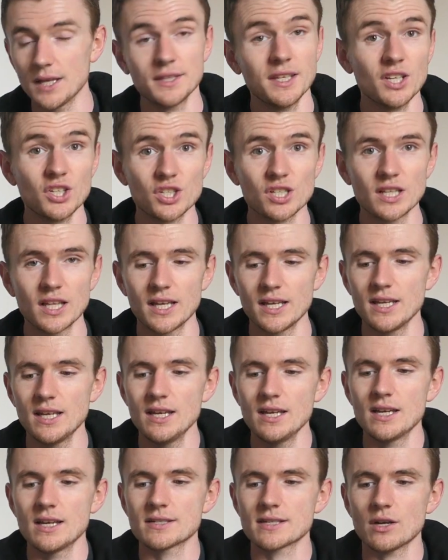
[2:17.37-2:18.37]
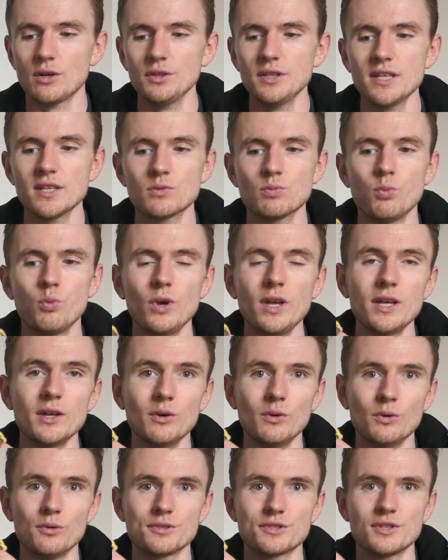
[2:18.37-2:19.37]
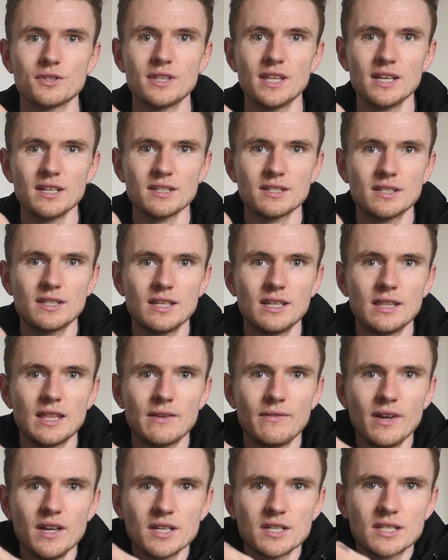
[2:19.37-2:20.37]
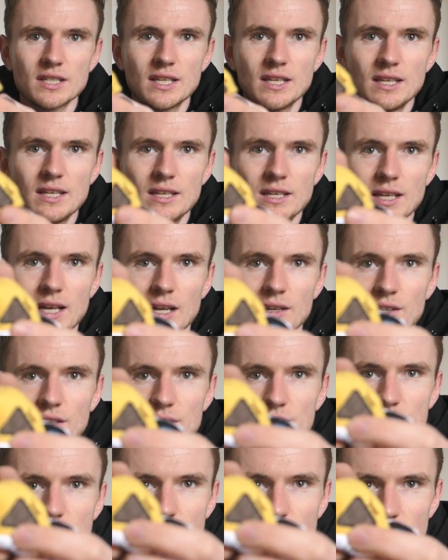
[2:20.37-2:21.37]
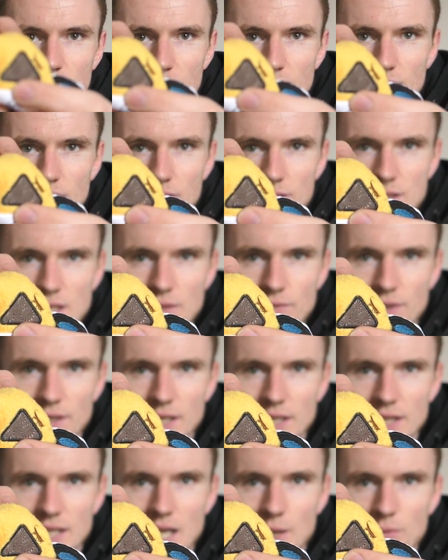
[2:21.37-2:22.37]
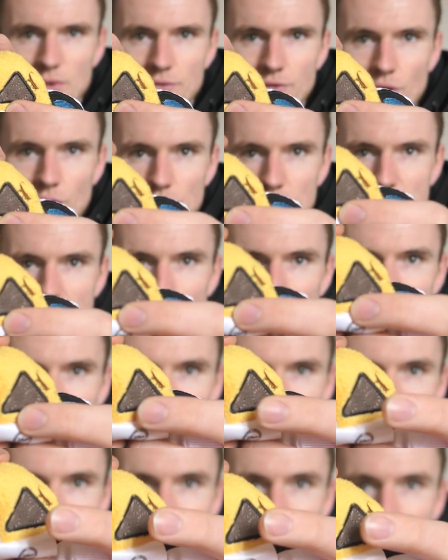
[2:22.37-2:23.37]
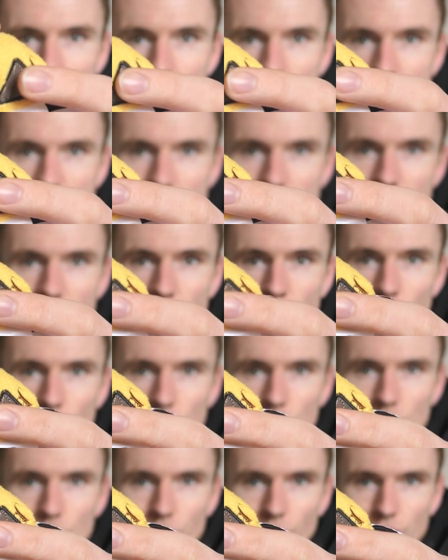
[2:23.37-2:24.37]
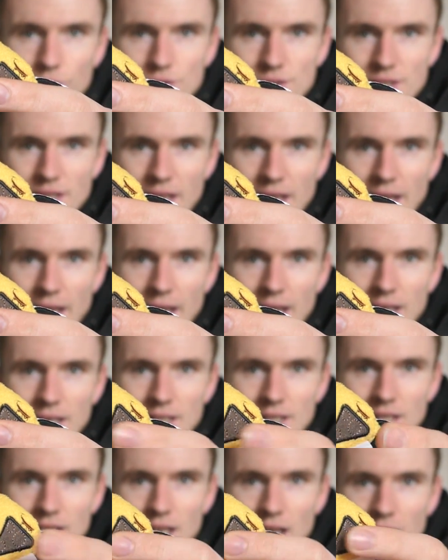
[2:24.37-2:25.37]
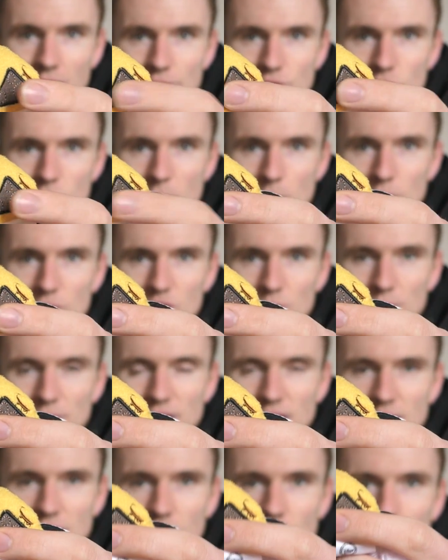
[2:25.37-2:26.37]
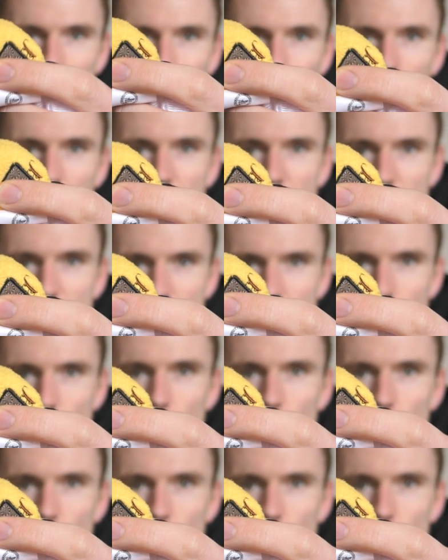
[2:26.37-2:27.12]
initially, is that on his wheels, you can actually, I'm going to see if I can get the camera in focus. There we go. You can see the cockroach there. If you remember at the beginning of Wally, there's a